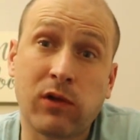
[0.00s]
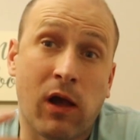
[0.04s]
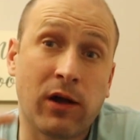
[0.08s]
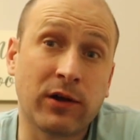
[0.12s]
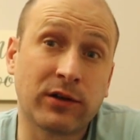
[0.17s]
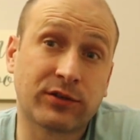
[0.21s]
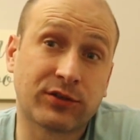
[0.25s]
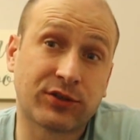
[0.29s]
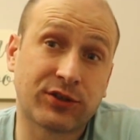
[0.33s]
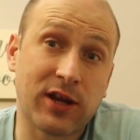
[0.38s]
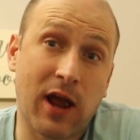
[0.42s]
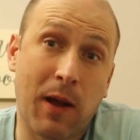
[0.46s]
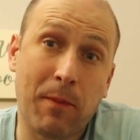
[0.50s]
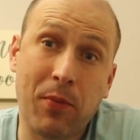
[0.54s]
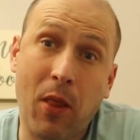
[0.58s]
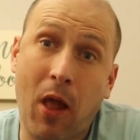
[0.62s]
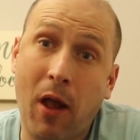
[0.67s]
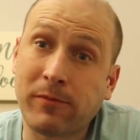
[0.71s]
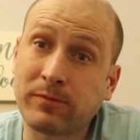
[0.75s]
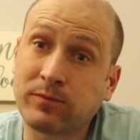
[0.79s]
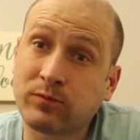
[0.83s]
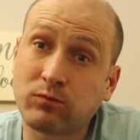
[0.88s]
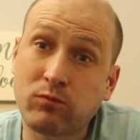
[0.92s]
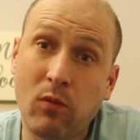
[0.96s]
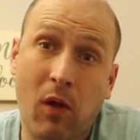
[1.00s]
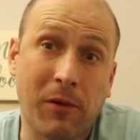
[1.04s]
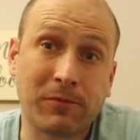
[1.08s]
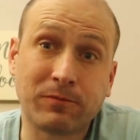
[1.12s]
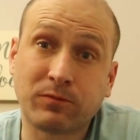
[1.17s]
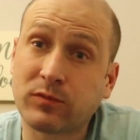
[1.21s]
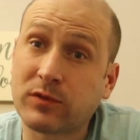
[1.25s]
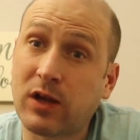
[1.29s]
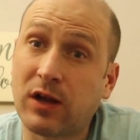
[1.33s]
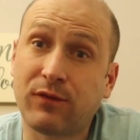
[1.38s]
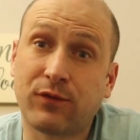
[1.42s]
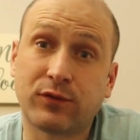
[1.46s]
except
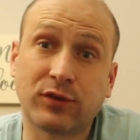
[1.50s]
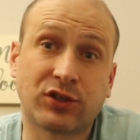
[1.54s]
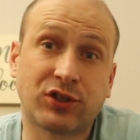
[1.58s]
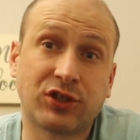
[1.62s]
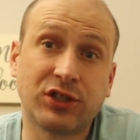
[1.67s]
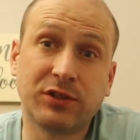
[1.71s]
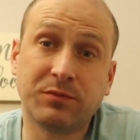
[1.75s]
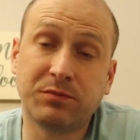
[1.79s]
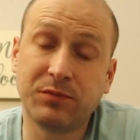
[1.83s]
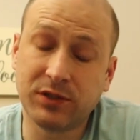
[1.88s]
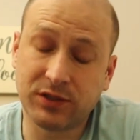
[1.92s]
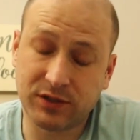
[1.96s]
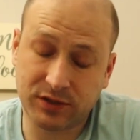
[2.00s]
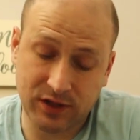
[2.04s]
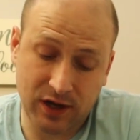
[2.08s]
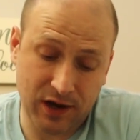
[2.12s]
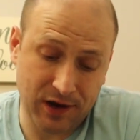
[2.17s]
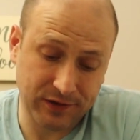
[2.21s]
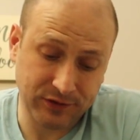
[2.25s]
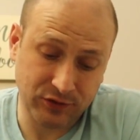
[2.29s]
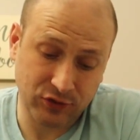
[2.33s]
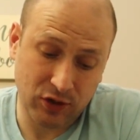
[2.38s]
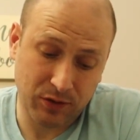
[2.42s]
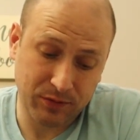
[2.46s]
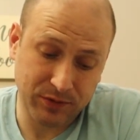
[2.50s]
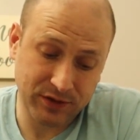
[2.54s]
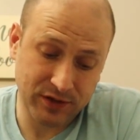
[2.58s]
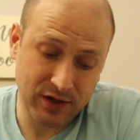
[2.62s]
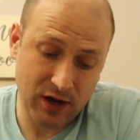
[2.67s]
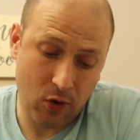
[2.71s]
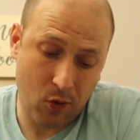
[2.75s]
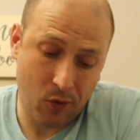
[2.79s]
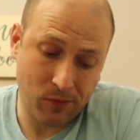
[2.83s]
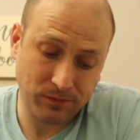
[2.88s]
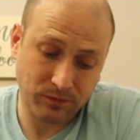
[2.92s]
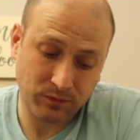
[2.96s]
for cheat meals, I normally
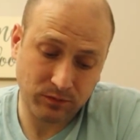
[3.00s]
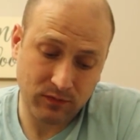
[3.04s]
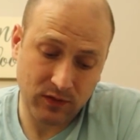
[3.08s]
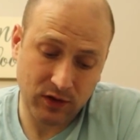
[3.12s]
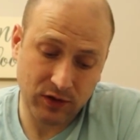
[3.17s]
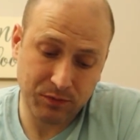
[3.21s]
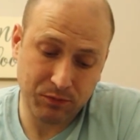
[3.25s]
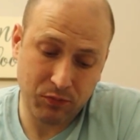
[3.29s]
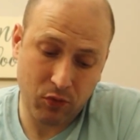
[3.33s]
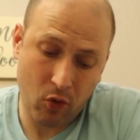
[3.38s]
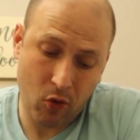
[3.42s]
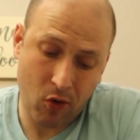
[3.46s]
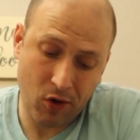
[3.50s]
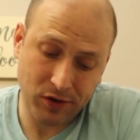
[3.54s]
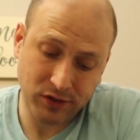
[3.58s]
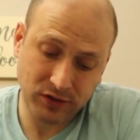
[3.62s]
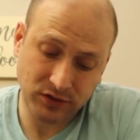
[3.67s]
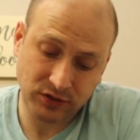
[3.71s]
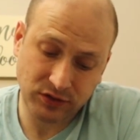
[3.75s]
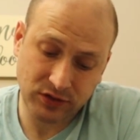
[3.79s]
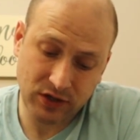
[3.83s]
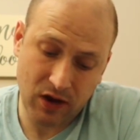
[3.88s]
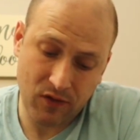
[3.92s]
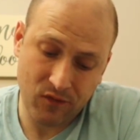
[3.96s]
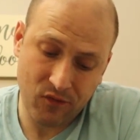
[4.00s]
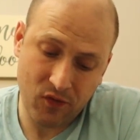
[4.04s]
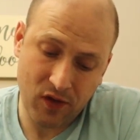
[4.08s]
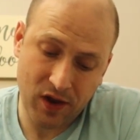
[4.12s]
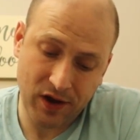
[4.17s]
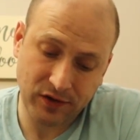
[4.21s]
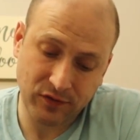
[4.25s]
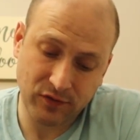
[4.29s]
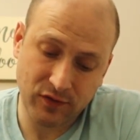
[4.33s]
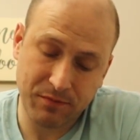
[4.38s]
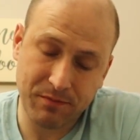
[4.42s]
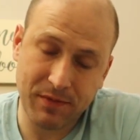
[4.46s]
now eat pork stuff,
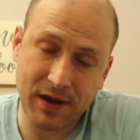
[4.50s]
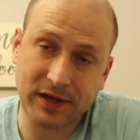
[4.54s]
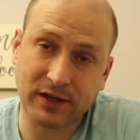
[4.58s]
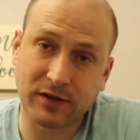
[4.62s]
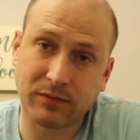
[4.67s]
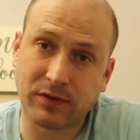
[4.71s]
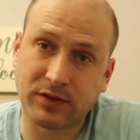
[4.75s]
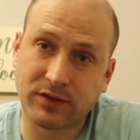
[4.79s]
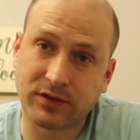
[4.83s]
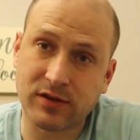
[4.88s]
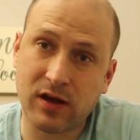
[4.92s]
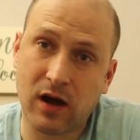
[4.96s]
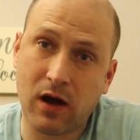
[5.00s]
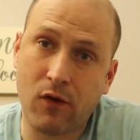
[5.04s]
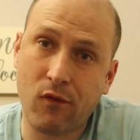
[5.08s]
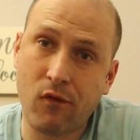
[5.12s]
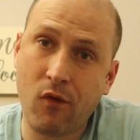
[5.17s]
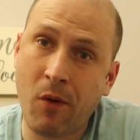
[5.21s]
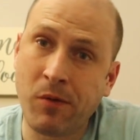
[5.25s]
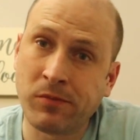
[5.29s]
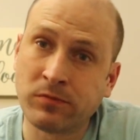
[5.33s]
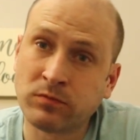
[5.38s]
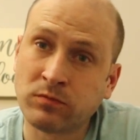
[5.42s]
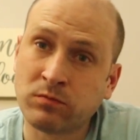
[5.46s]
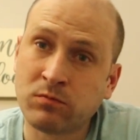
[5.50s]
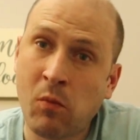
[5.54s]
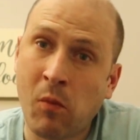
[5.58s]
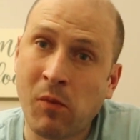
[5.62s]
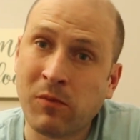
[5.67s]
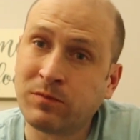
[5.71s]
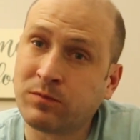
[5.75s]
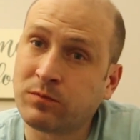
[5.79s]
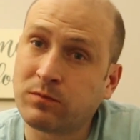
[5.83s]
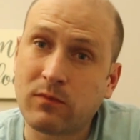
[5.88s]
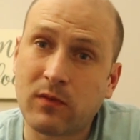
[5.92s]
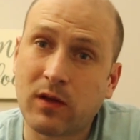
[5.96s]
like if I make it myself.
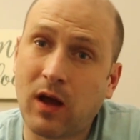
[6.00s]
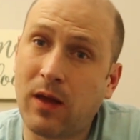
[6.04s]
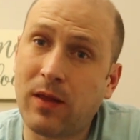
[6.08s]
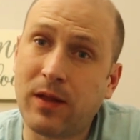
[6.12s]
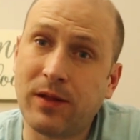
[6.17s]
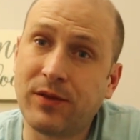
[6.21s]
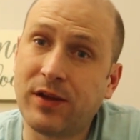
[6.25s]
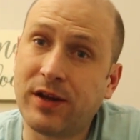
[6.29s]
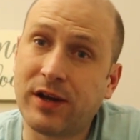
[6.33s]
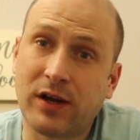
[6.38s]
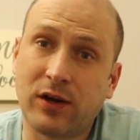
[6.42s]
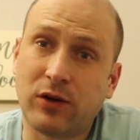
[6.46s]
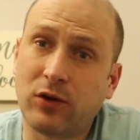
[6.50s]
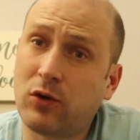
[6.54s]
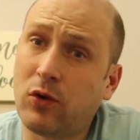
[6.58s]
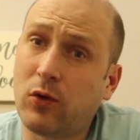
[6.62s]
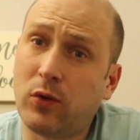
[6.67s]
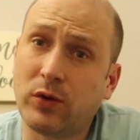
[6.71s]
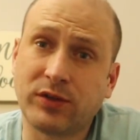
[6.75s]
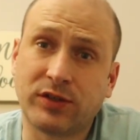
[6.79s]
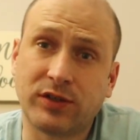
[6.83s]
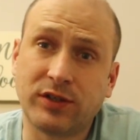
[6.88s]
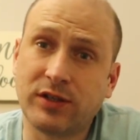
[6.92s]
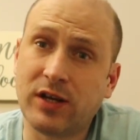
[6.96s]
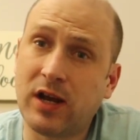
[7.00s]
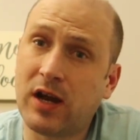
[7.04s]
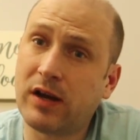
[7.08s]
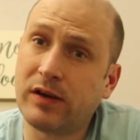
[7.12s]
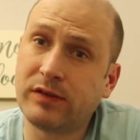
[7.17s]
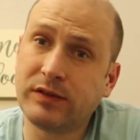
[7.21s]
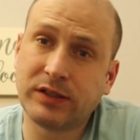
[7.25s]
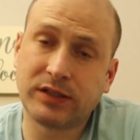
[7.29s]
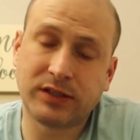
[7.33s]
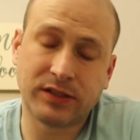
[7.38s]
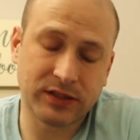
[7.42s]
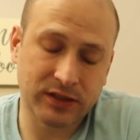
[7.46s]
Other than that, I always eat
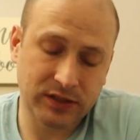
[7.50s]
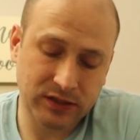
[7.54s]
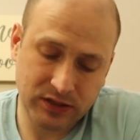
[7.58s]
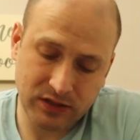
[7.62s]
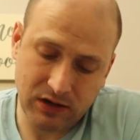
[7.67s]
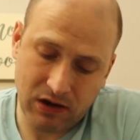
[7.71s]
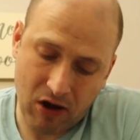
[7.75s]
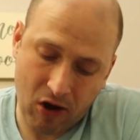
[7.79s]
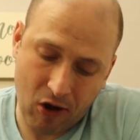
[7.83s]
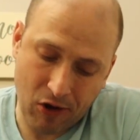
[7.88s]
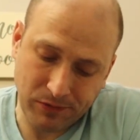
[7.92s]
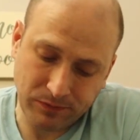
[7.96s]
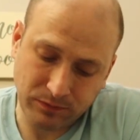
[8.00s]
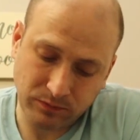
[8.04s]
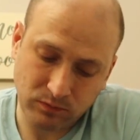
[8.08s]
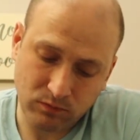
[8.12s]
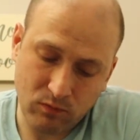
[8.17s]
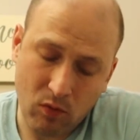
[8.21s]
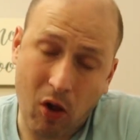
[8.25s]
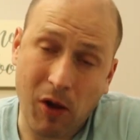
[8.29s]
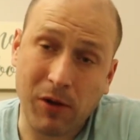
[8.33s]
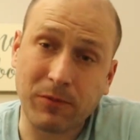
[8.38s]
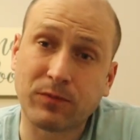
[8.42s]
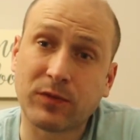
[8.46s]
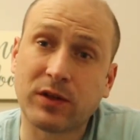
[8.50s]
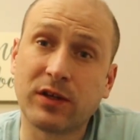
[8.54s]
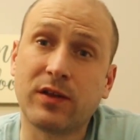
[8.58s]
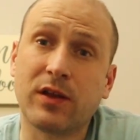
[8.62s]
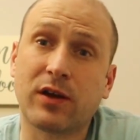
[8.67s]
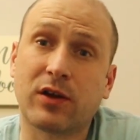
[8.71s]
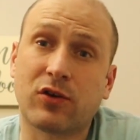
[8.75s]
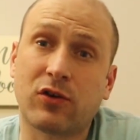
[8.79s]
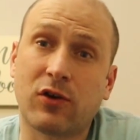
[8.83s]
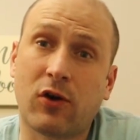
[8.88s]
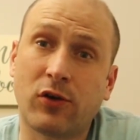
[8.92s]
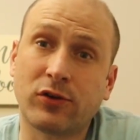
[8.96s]
every single time
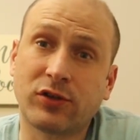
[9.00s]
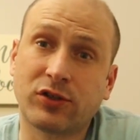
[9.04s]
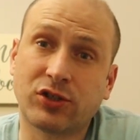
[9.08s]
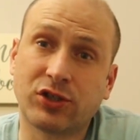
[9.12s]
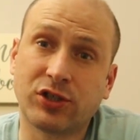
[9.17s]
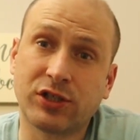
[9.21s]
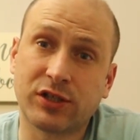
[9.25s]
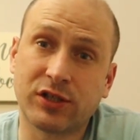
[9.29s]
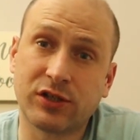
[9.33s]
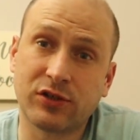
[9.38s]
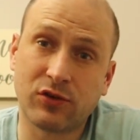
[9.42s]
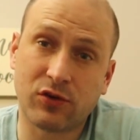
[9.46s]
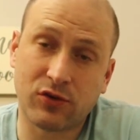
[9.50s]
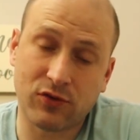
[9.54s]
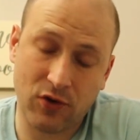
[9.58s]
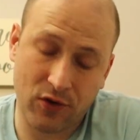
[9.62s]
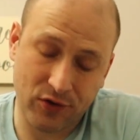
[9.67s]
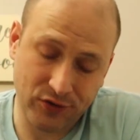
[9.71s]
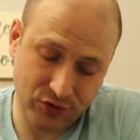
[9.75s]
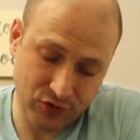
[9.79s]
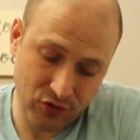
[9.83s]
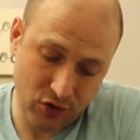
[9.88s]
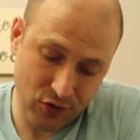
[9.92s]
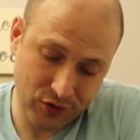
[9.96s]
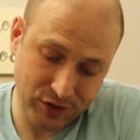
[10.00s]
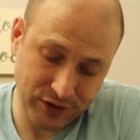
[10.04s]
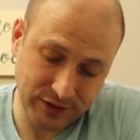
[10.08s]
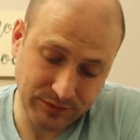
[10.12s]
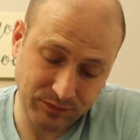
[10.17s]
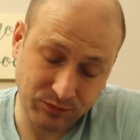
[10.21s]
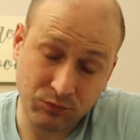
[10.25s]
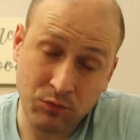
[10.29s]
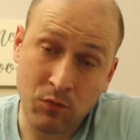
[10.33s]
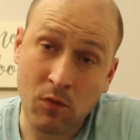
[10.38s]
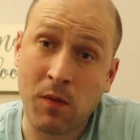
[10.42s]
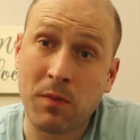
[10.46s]
either ground chicken or ground
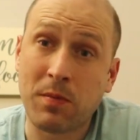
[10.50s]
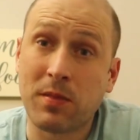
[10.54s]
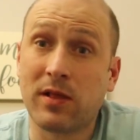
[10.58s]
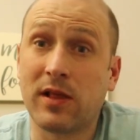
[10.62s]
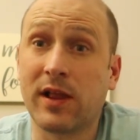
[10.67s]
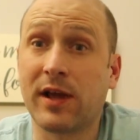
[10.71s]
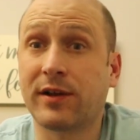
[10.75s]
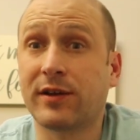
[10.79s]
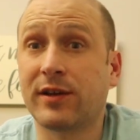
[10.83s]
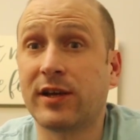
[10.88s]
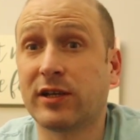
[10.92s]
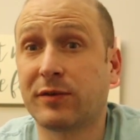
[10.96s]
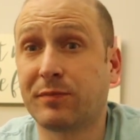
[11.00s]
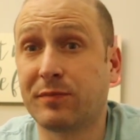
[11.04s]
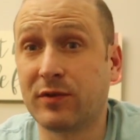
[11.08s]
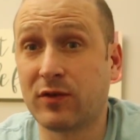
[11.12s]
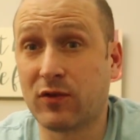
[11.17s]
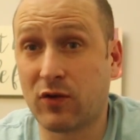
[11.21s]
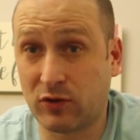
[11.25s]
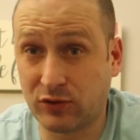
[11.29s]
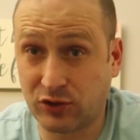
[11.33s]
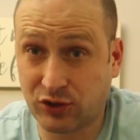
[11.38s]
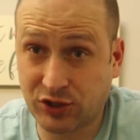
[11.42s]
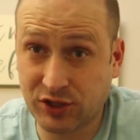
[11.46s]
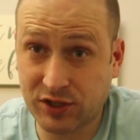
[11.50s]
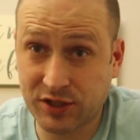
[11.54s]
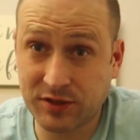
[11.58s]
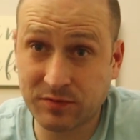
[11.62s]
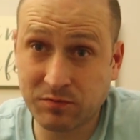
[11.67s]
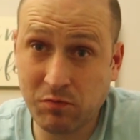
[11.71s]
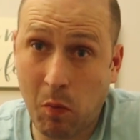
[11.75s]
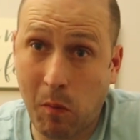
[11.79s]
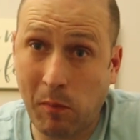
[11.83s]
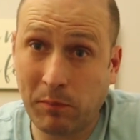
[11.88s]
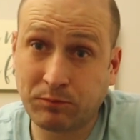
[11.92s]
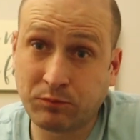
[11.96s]
turkey. Lately has been ground
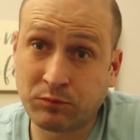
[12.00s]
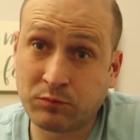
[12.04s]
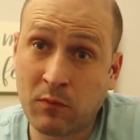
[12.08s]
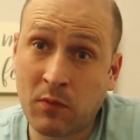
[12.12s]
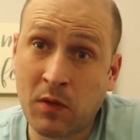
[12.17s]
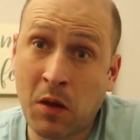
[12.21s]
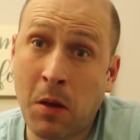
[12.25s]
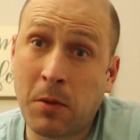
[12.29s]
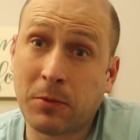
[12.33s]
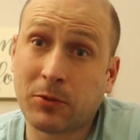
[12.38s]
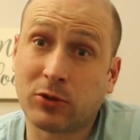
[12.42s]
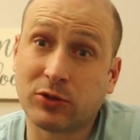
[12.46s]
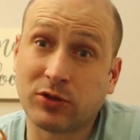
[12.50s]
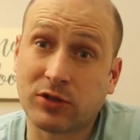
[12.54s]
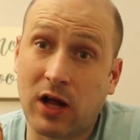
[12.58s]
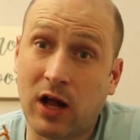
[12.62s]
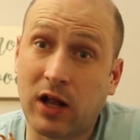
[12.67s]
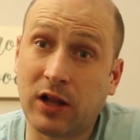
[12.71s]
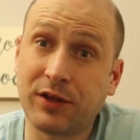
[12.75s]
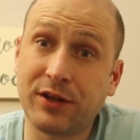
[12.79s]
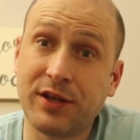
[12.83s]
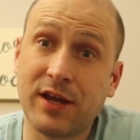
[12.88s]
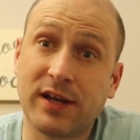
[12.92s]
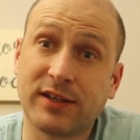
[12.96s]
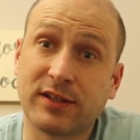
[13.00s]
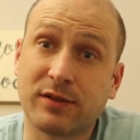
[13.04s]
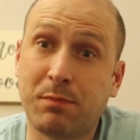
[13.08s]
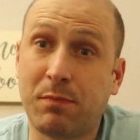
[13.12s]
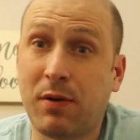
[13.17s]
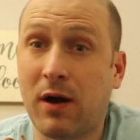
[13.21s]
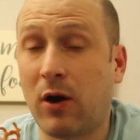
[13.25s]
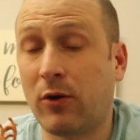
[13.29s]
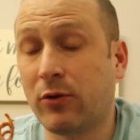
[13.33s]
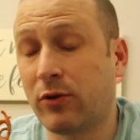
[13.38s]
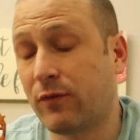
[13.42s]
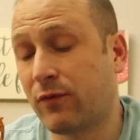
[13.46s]
chicken, because Aldi has a
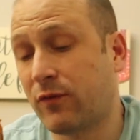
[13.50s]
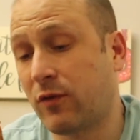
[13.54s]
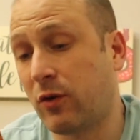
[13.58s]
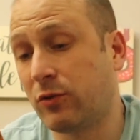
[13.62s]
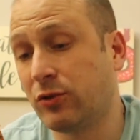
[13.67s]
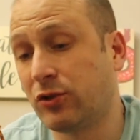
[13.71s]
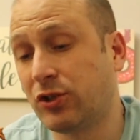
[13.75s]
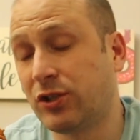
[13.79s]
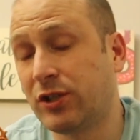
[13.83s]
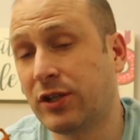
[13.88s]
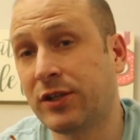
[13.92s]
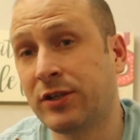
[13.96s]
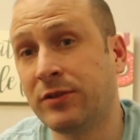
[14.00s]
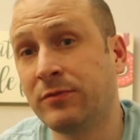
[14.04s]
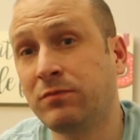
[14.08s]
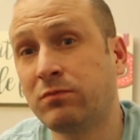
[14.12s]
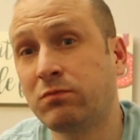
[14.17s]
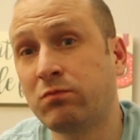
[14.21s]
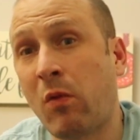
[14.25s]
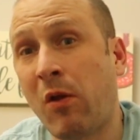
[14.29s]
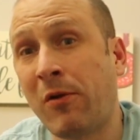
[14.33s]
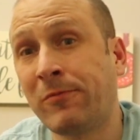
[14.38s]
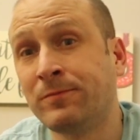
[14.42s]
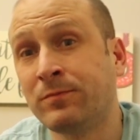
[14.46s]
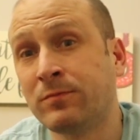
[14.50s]
pound of ground chicken